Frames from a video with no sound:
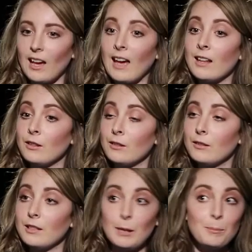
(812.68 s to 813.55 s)

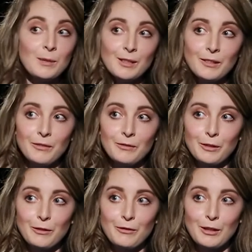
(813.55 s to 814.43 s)
And tips
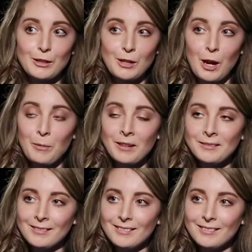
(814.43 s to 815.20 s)
for a first-timer?